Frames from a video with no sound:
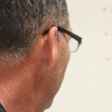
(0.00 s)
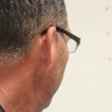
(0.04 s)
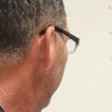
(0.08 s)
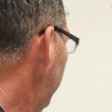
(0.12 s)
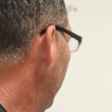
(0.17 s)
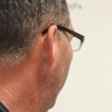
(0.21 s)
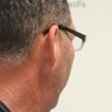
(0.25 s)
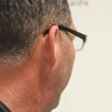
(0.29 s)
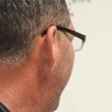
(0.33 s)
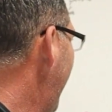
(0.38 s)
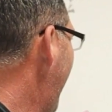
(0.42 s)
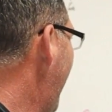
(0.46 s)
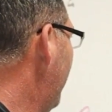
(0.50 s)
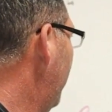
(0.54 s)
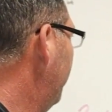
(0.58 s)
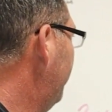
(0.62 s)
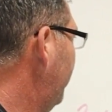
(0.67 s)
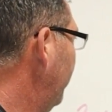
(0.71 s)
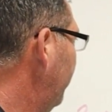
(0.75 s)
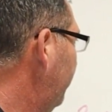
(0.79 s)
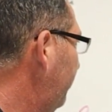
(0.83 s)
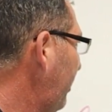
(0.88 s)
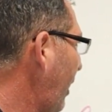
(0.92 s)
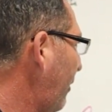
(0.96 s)
So it'd add
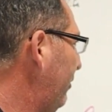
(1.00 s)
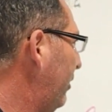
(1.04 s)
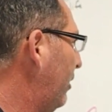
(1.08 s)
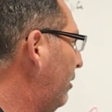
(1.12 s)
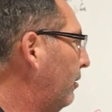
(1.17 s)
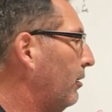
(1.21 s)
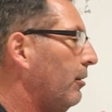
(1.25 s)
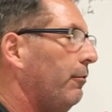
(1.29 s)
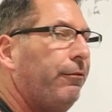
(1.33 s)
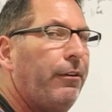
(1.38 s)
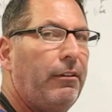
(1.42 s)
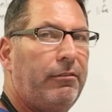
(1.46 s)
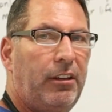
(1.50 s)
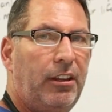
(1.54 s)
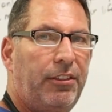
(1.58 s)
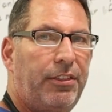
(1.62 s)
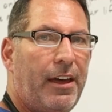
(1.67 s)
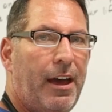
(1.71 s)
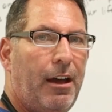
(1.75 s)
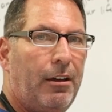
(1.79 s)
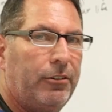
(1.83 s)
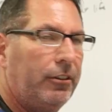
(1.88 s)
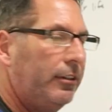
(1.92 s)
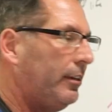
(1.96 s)
up to seven hundred fifty
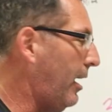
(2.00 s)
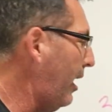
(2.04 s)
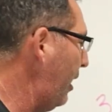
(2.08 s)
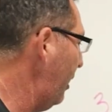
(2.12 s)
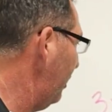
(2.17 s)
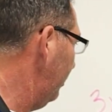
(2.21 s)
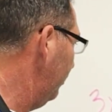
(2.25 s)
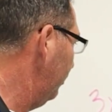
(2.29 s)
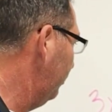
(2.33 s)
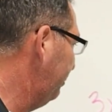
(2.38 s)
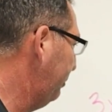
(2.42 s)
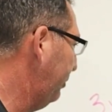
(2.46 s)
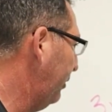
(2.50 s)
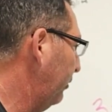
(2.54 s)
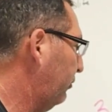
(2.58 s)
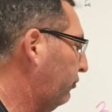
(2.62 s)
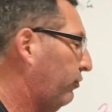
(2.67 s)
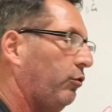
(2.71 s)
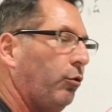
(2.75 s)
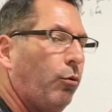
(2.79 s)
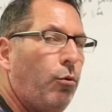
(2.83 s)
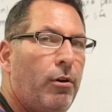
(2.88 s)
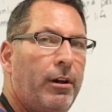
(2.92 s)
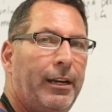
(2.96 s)
thousand dollars
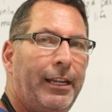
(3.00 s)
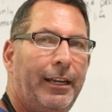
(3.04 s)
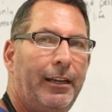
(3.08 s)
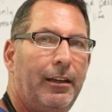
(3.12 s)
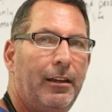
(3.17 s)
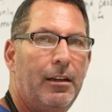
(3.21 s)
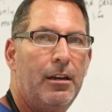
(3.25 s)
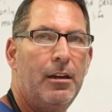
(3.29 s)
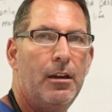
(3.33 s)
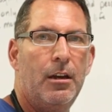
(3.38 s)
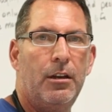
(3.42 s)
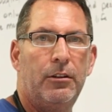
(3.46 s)
plus twenty,